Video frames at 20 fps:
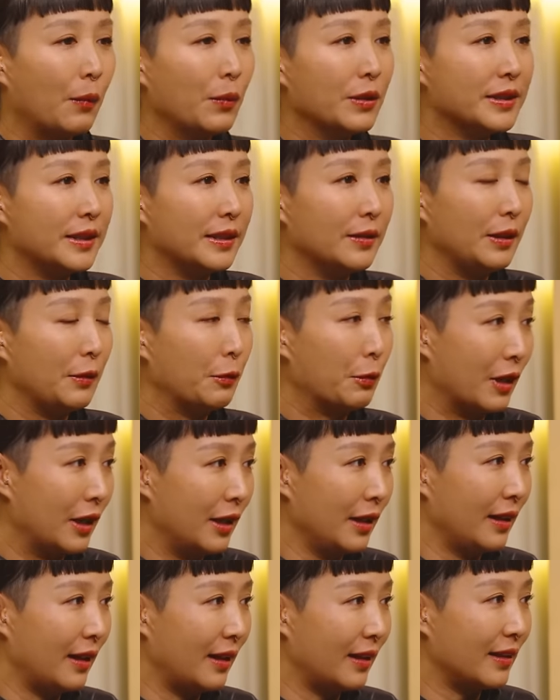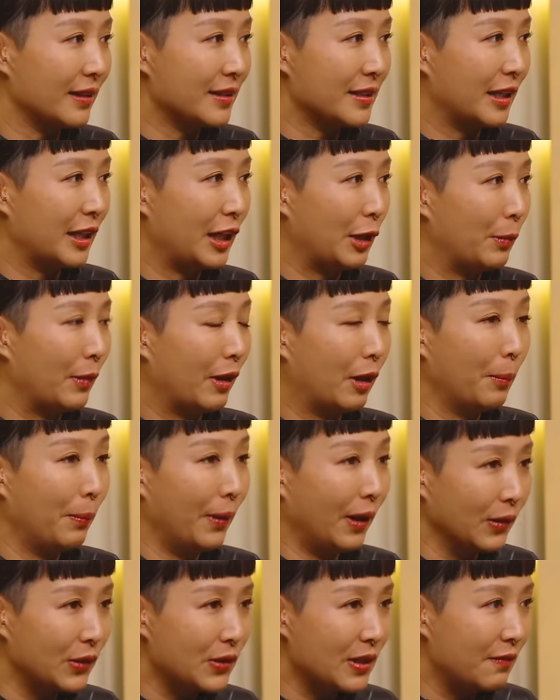I was in Iran at that time,
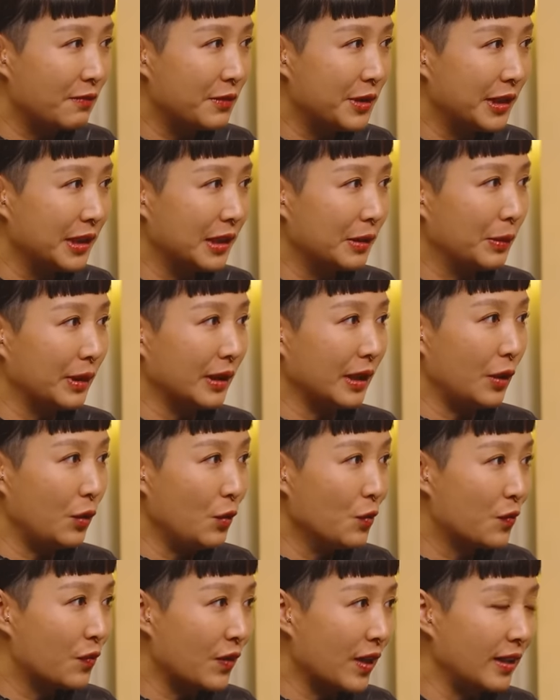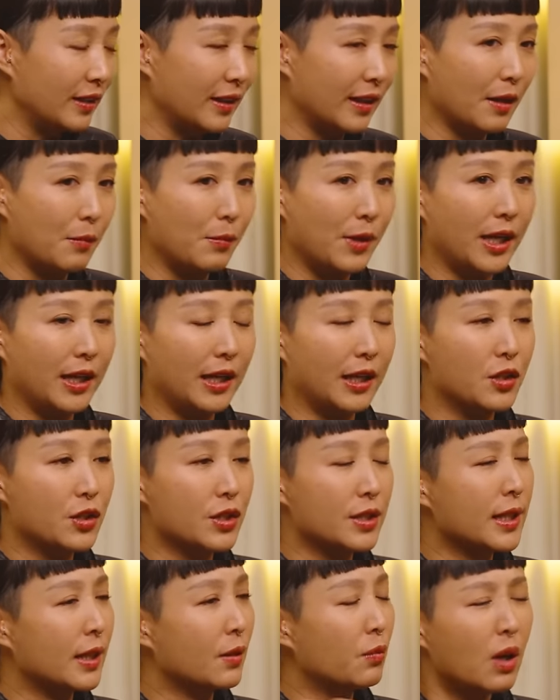about to have dinner with a new friend that I made, and
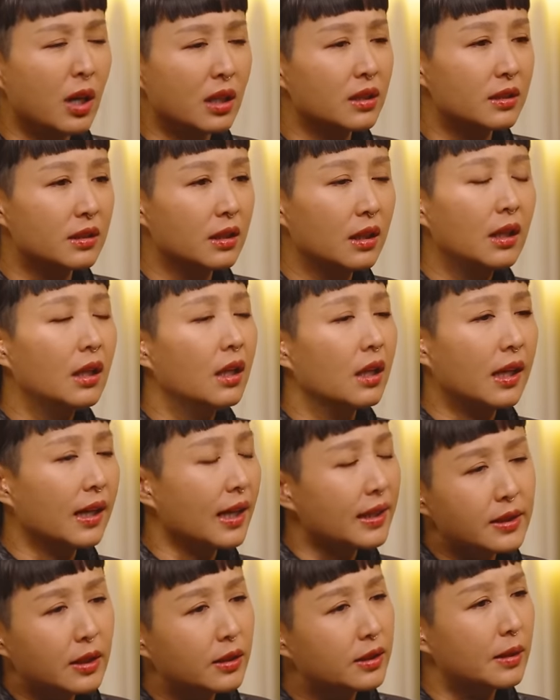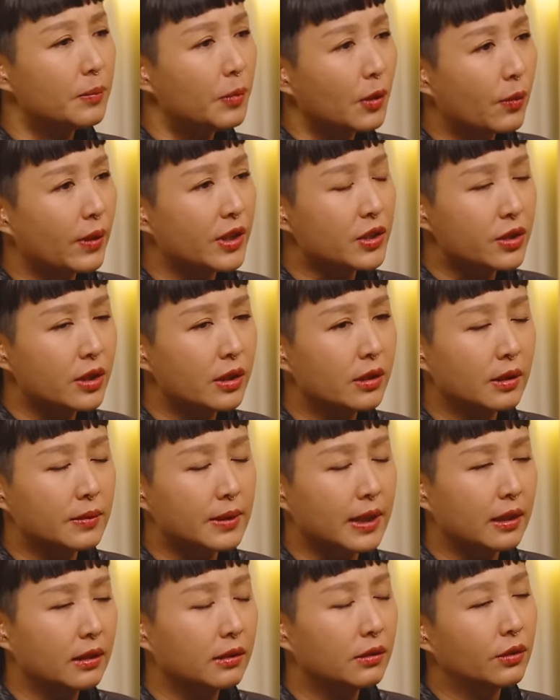she's like, Rozz, can I ask you a simple question? I
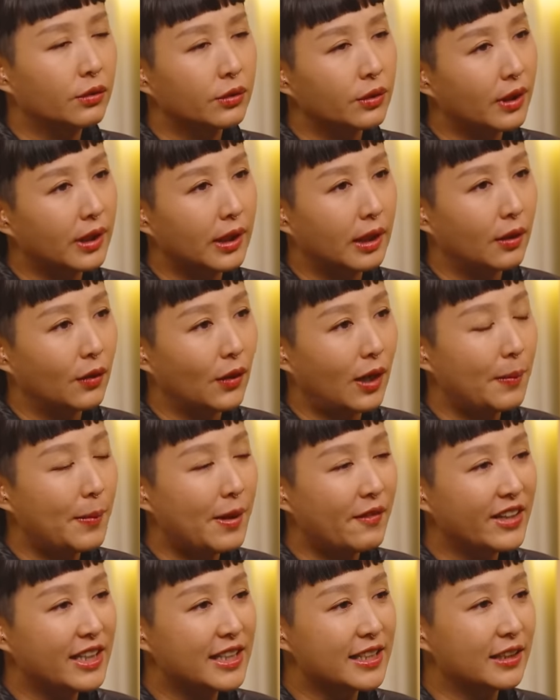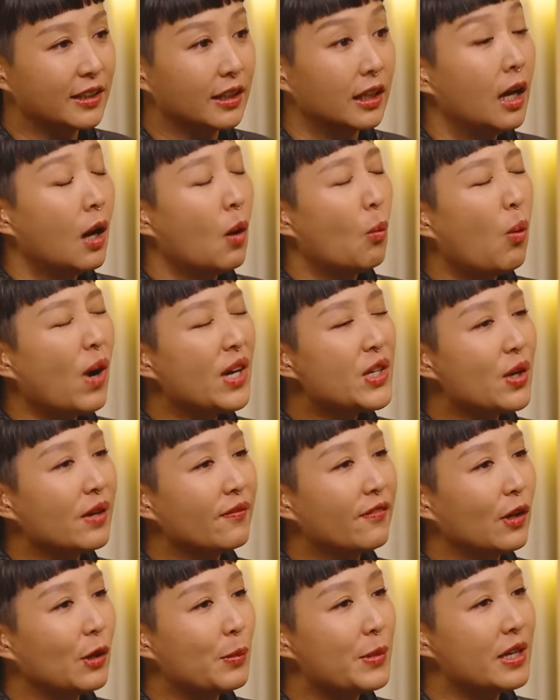was like, no, not now. I'm having dinner. Why do you
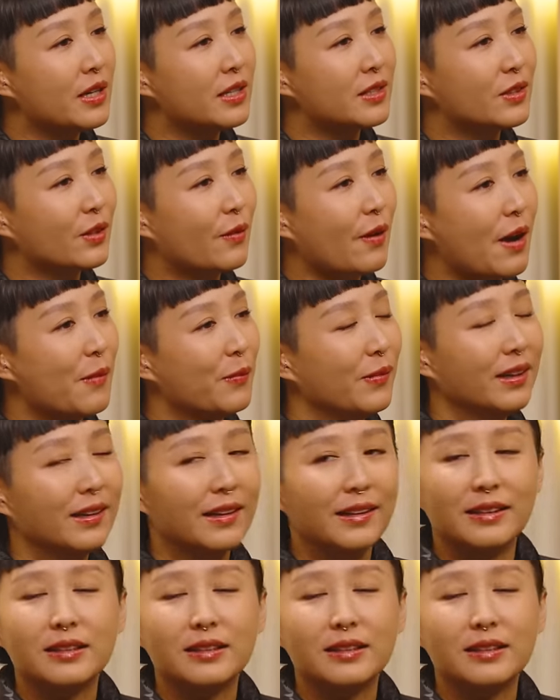unfollow me on Instagram?